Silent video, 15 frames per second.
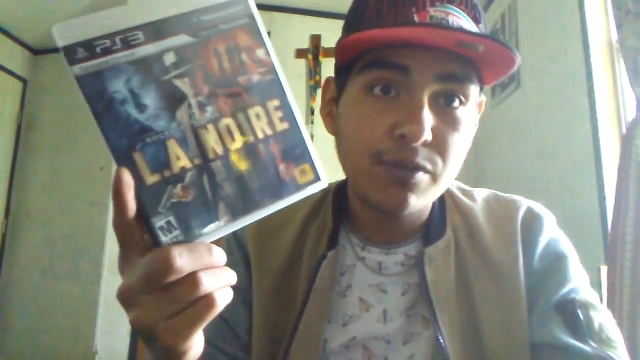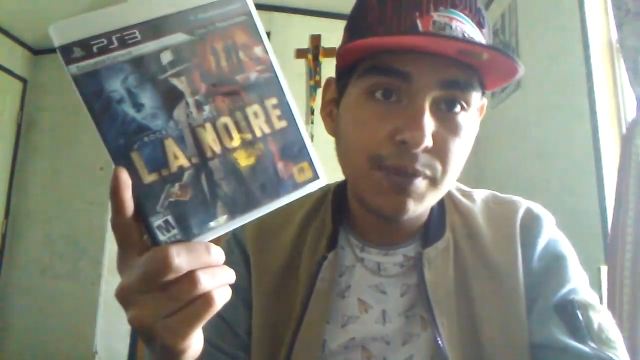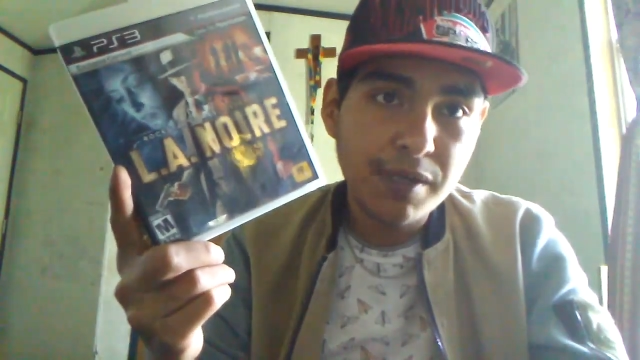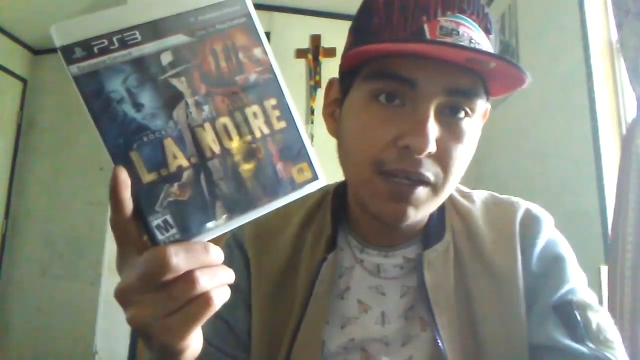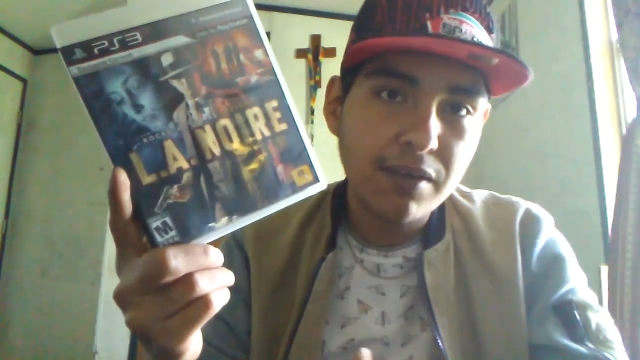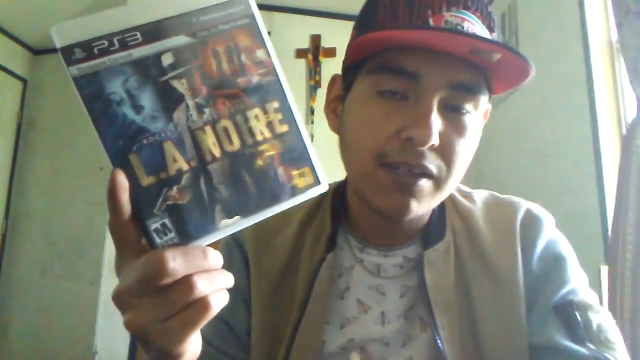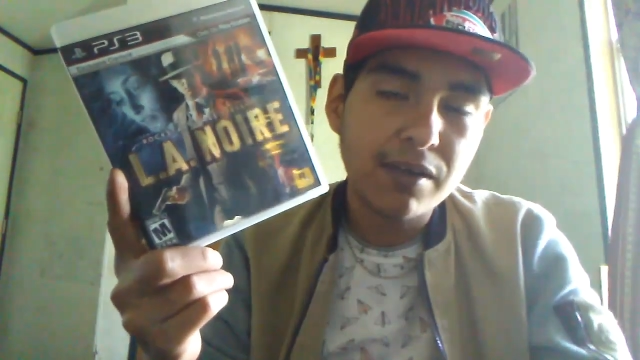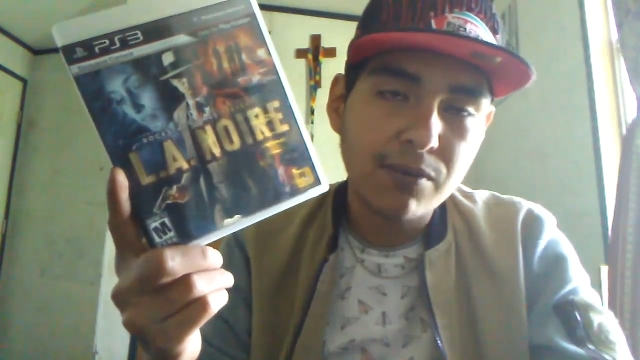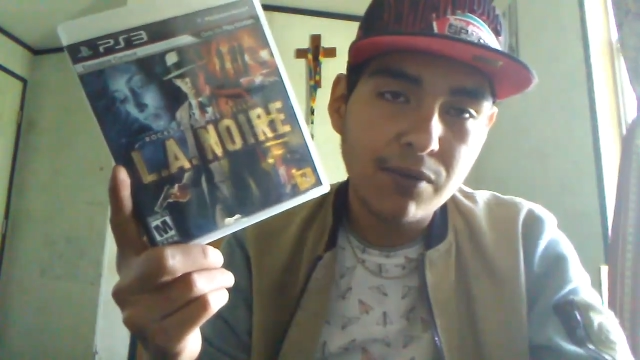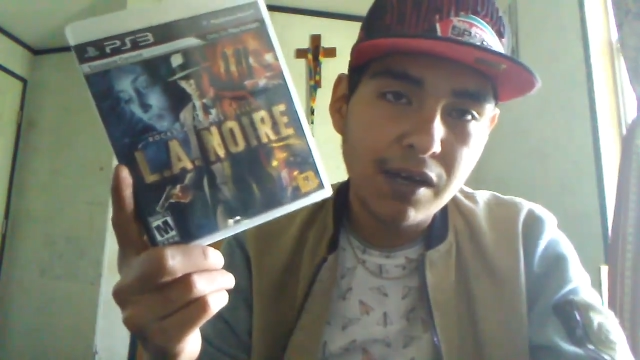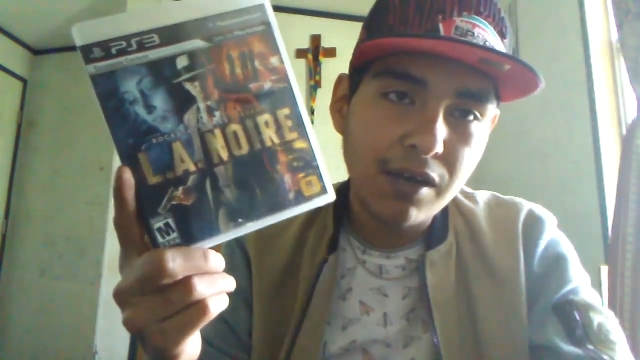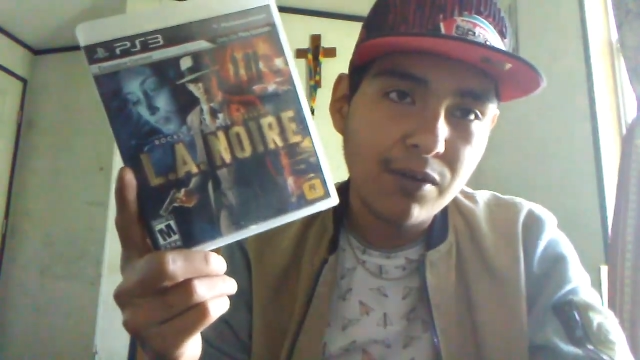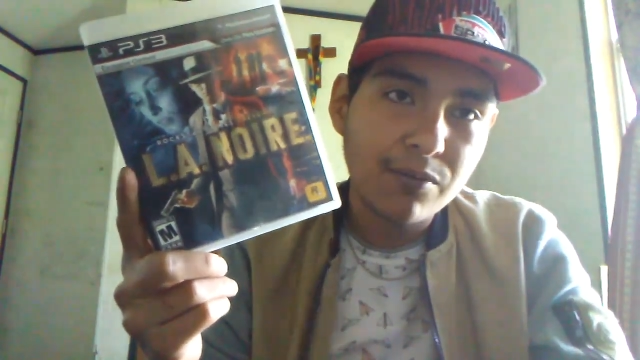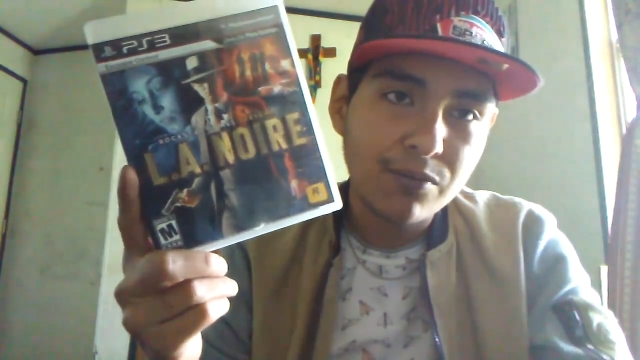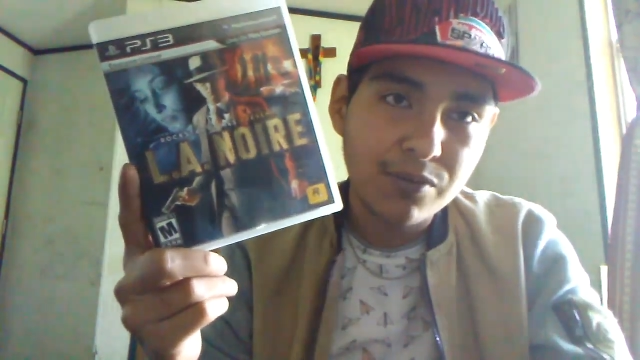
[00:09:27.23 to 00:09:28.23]
tripping out, like,
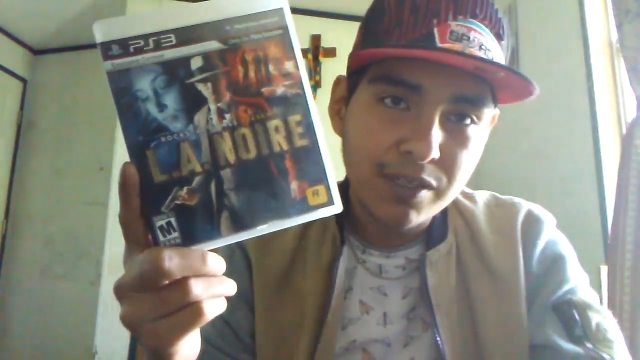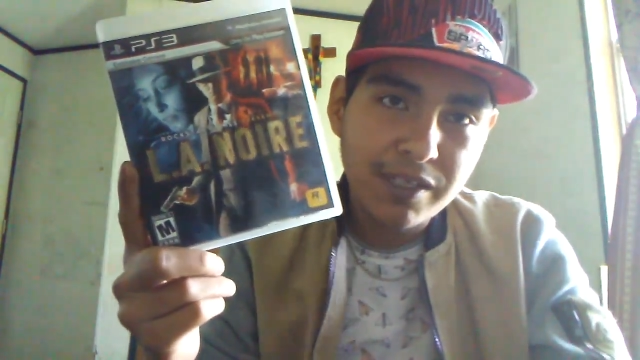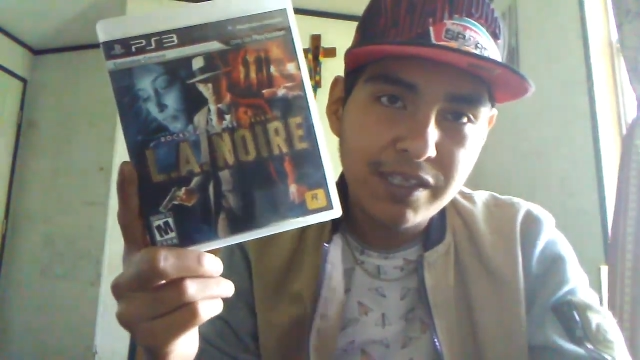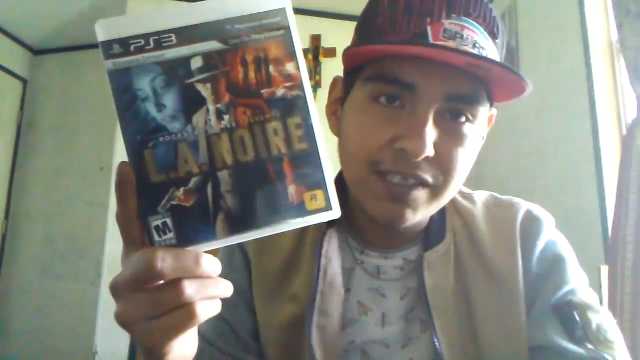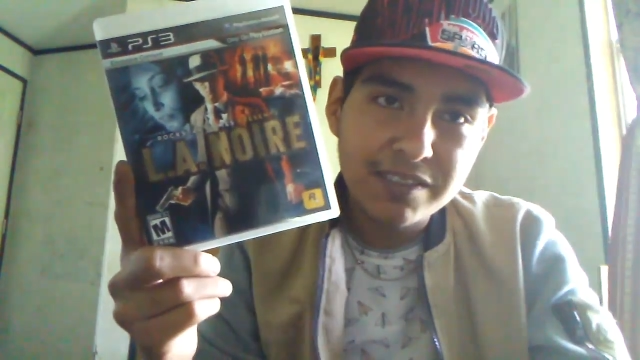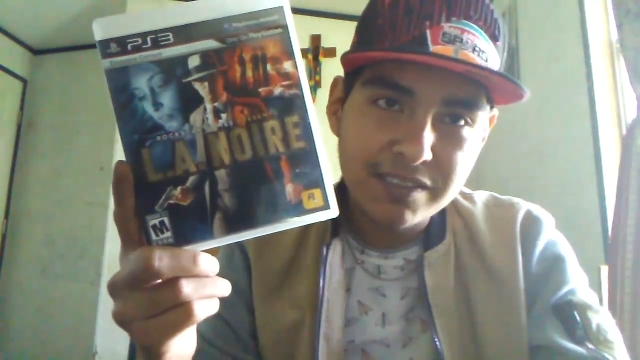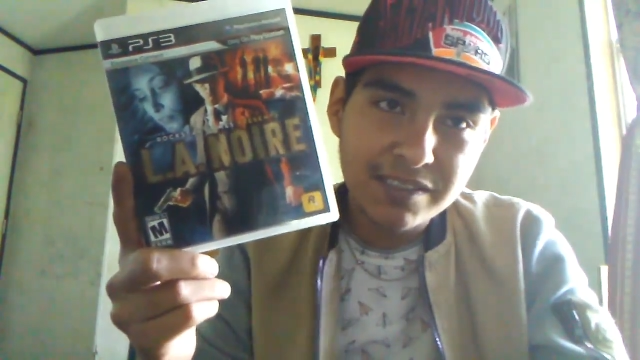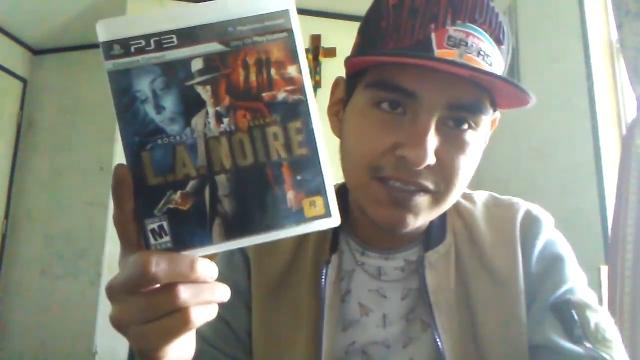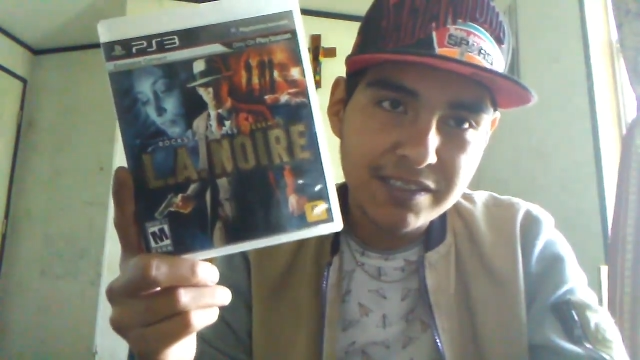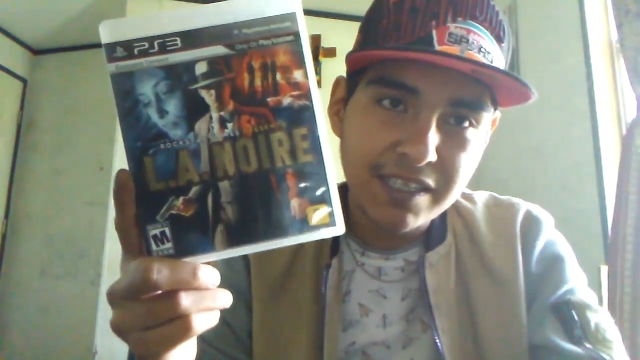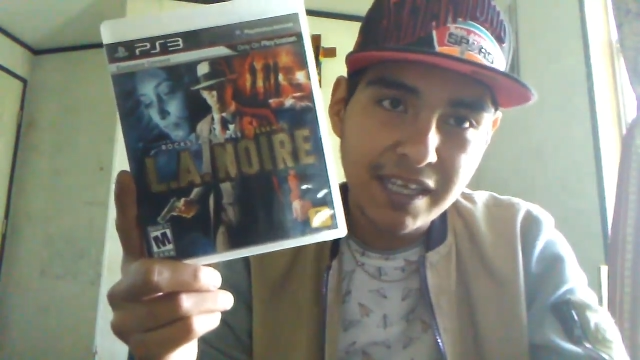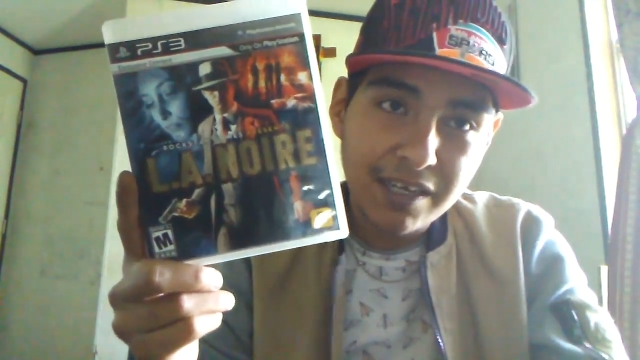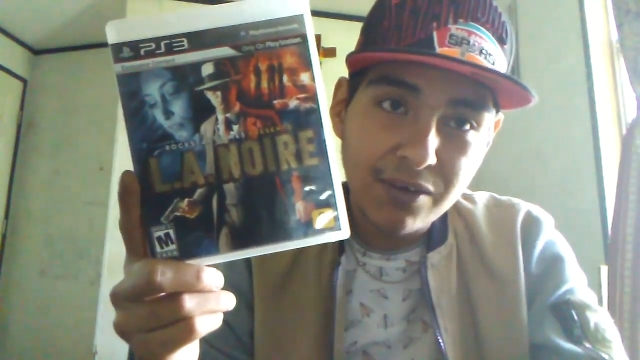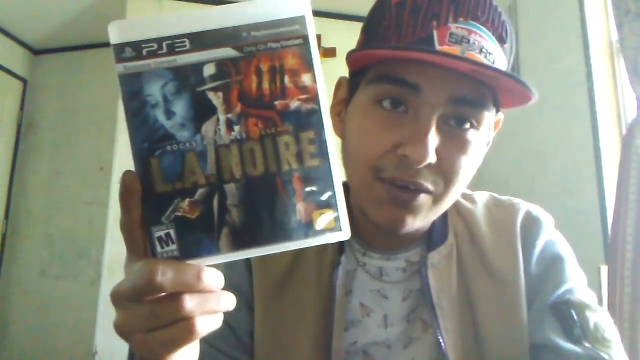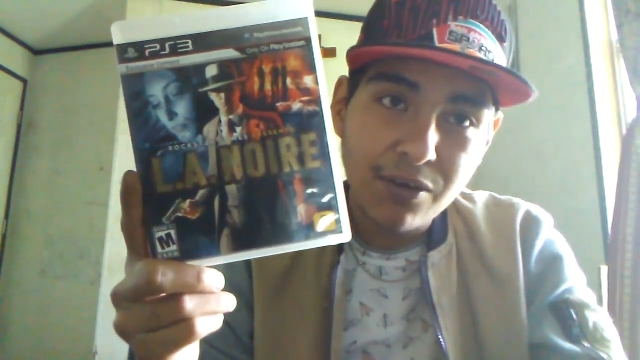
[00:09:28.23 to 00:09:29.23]
wow, really, is this
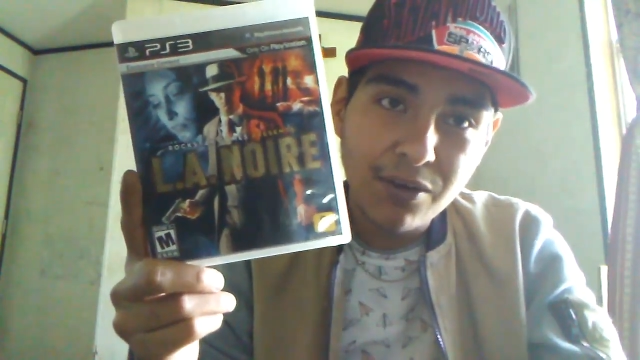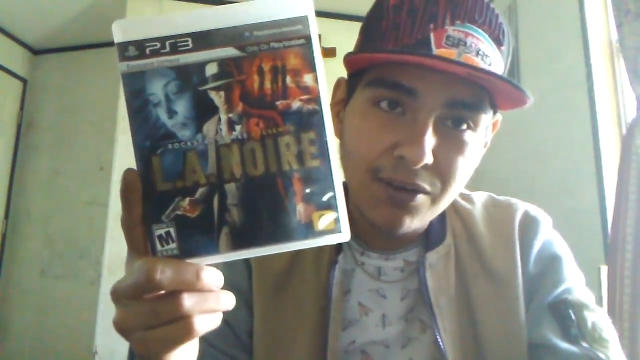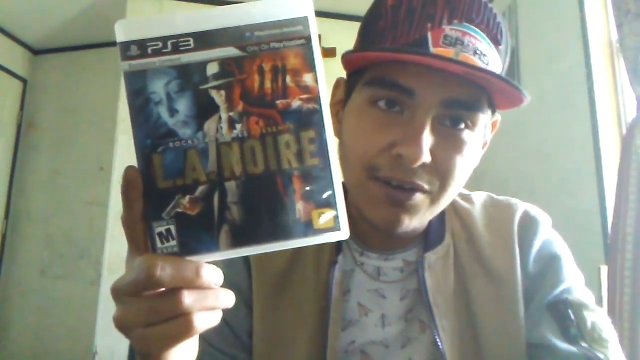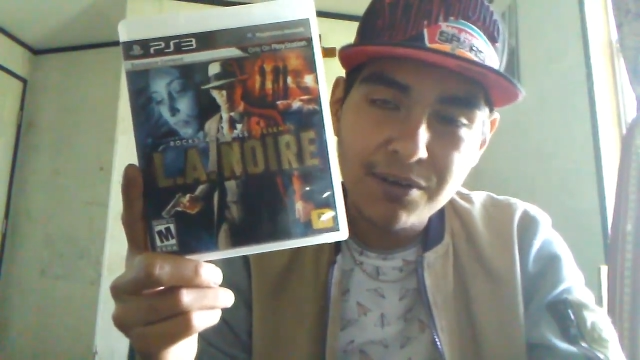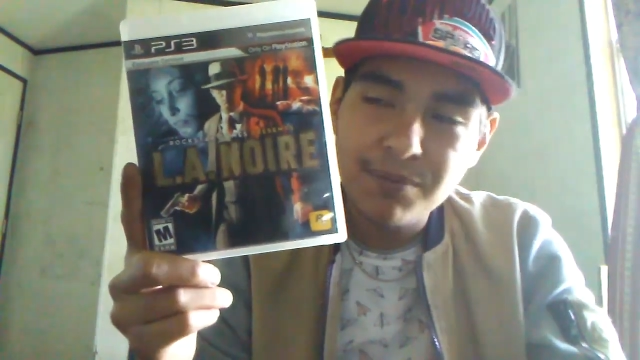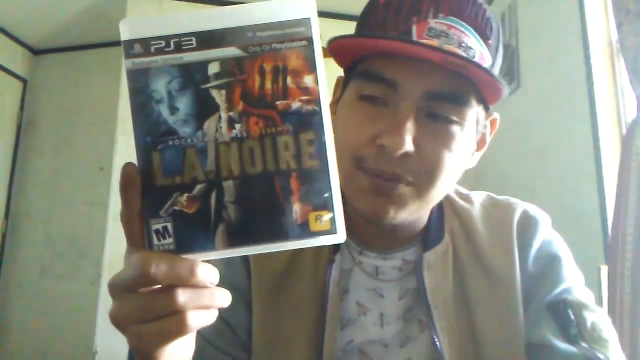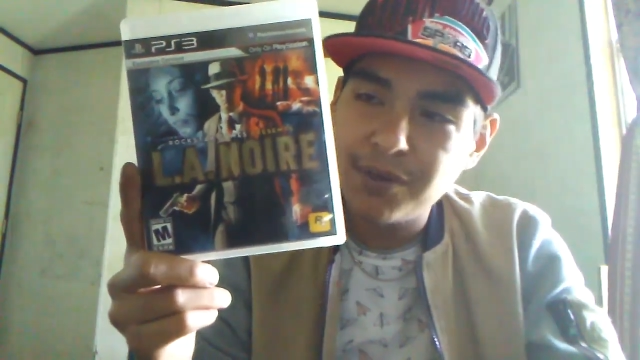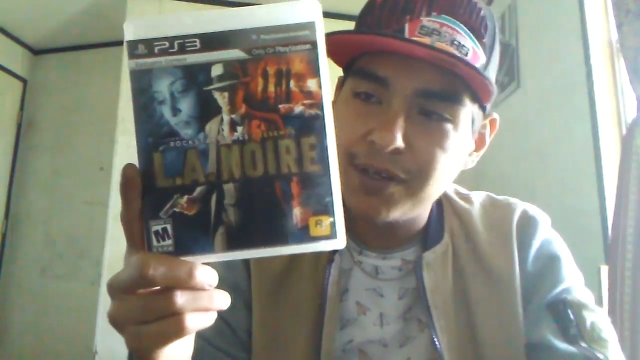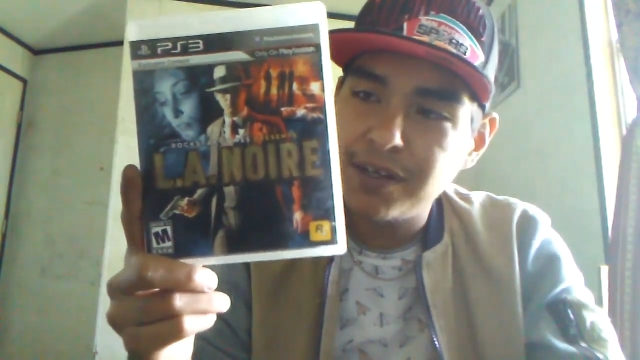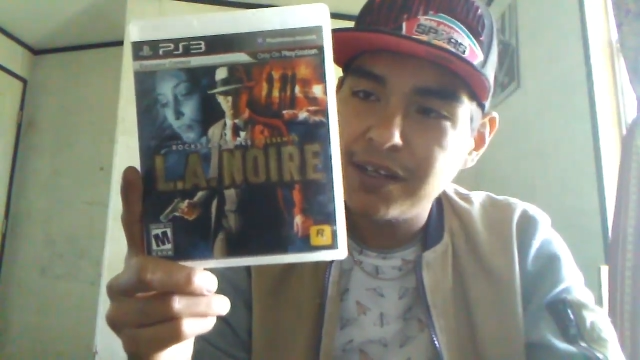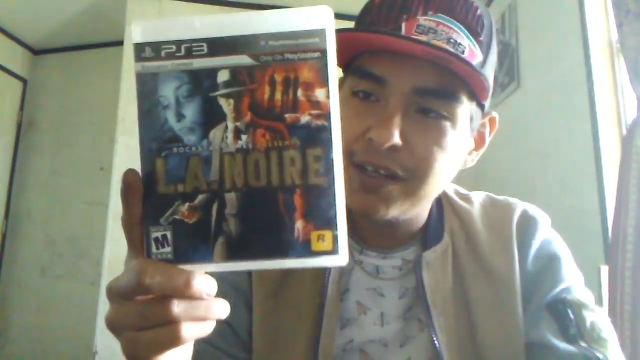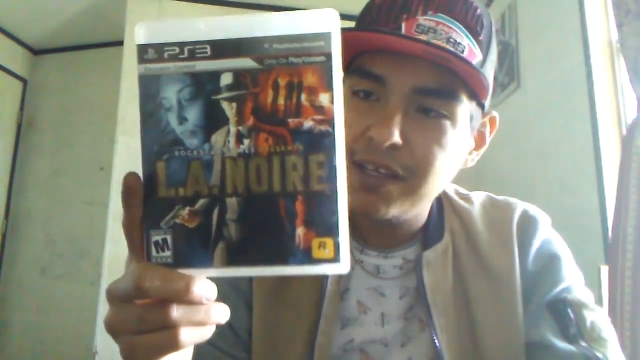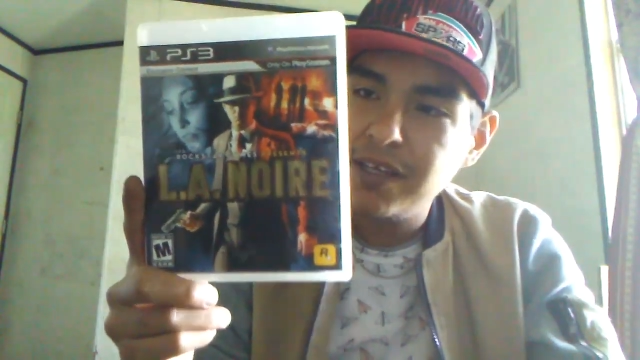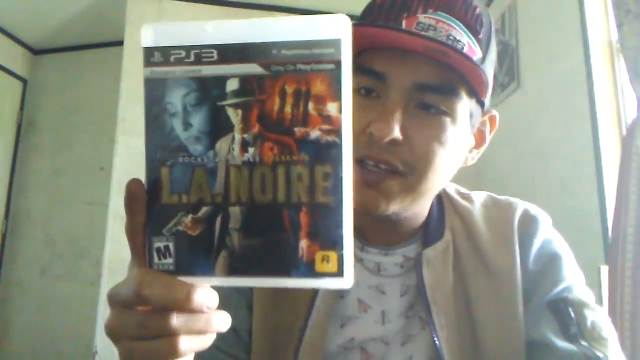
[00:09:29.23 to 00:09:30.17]
that hard? But